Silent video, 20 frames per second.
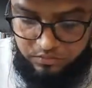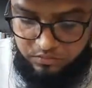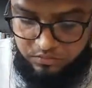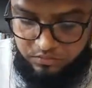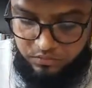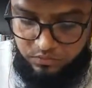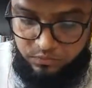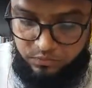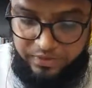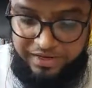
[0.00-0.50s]

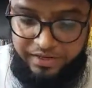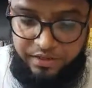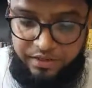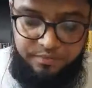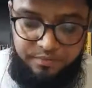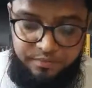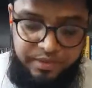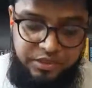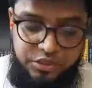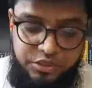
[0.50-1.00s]
where it is
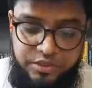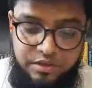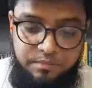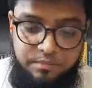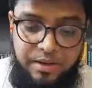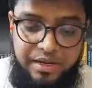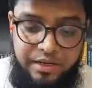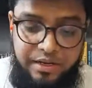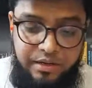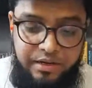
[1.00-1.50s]
mentioned
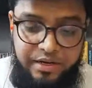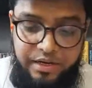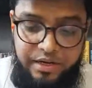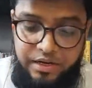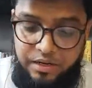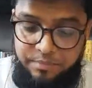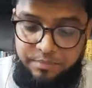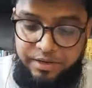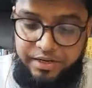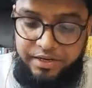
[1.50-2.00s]
by
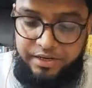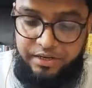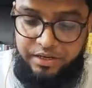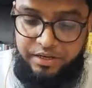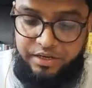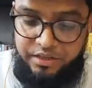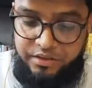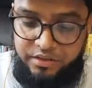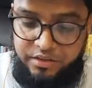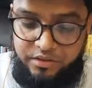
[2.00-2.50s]
intermittent
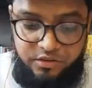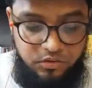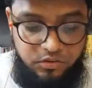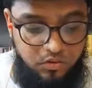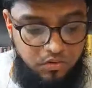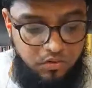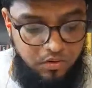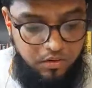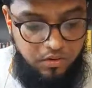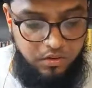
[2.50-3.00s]
cases.
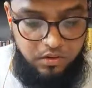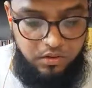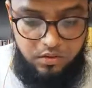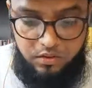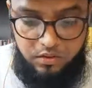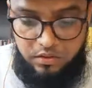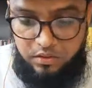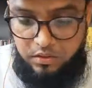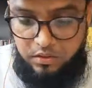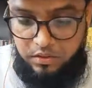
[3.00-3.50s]
No,
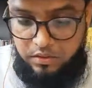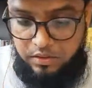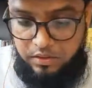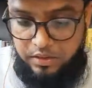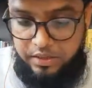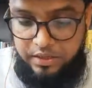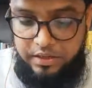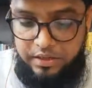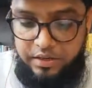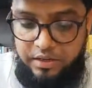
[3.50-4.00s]

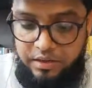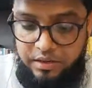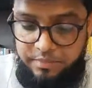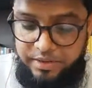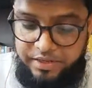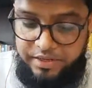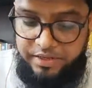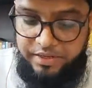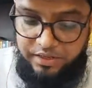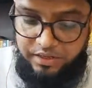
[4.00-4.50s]
in
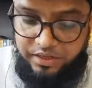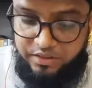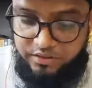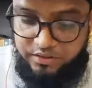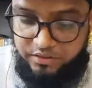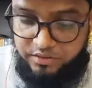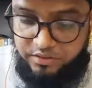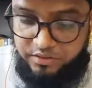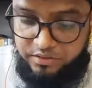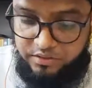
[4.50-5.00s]
intermittent
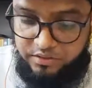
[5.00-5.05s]
cases,